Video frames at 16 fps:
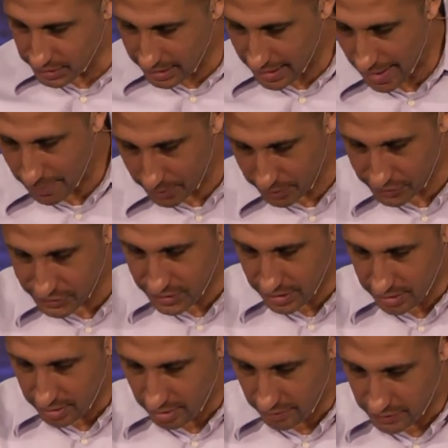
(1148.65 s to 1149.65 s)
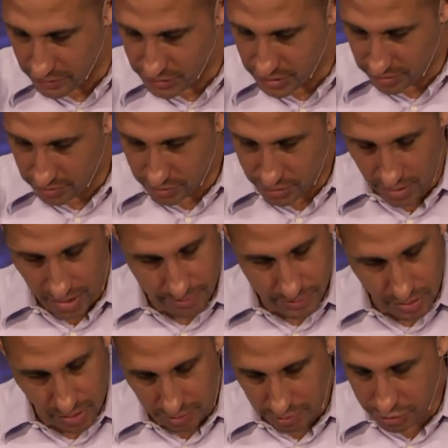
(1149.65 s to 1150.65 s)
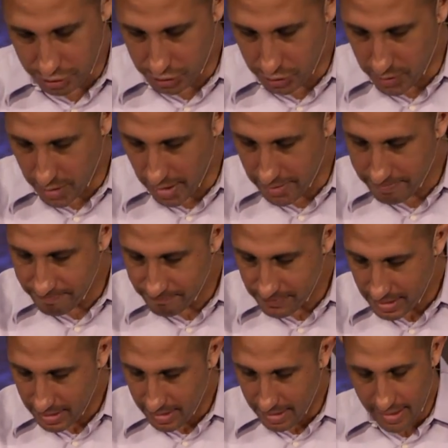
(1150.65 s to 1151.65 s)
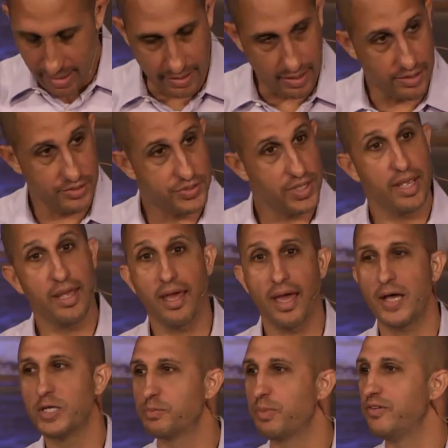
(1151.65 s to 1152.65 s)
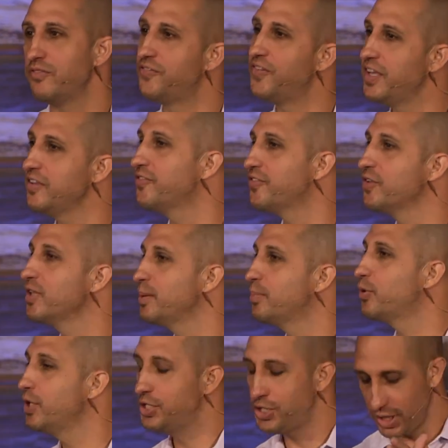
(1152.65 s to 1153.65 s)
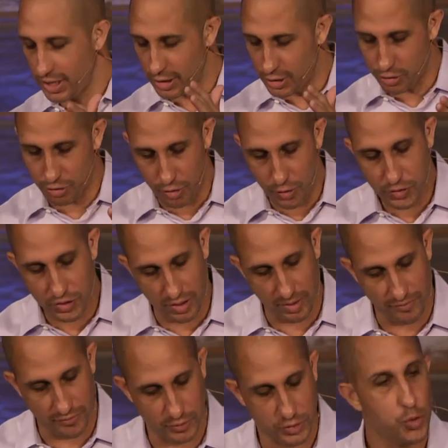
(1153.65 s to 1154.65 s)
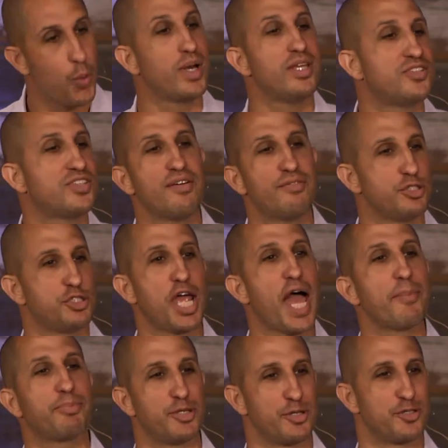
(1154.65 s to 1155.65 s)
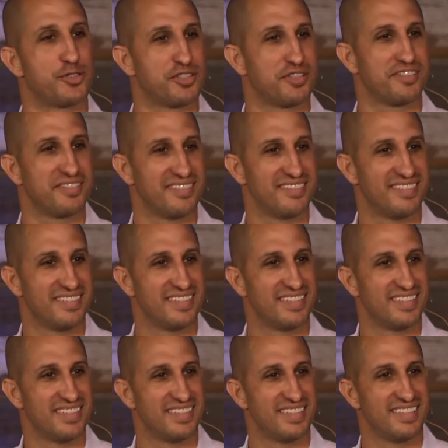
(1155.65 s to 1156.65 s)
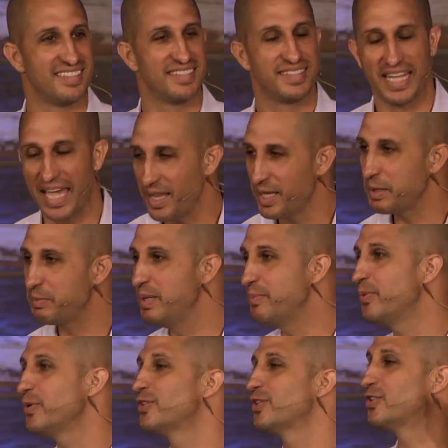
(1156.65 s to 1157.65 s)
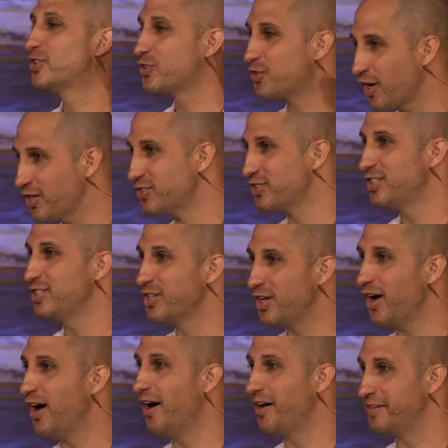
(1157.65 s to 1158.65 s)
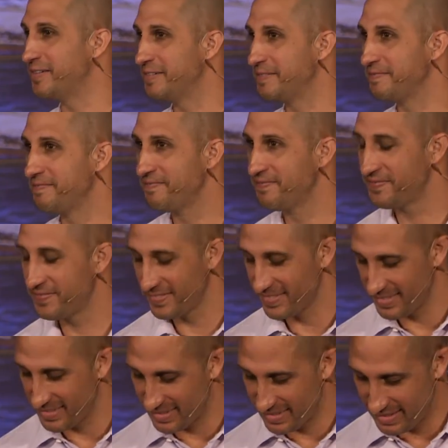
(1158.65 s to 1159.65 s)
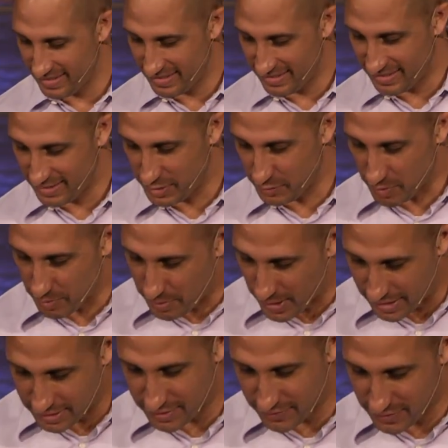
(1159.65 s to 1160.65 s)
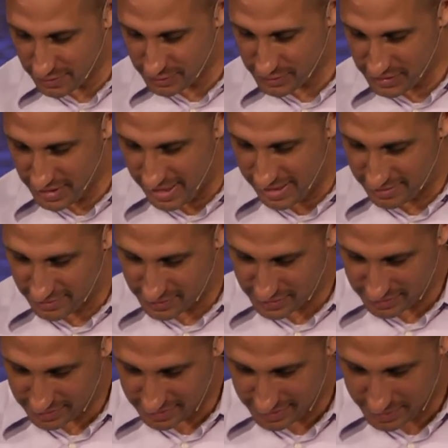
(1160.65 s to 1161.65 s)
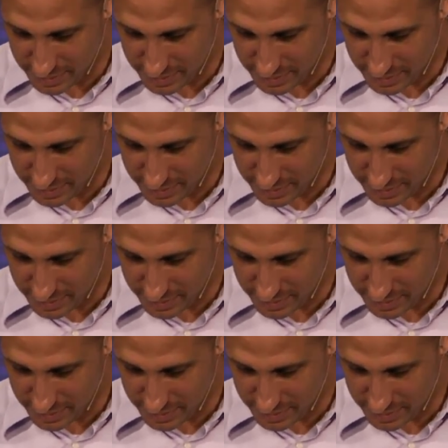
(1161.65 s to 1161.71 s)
the capital city of the southern tribes called Judah. And Isaiah has been faithfully preaching in Jerusalem for 27 chapters, telling people to trust in God, to repent of their sins.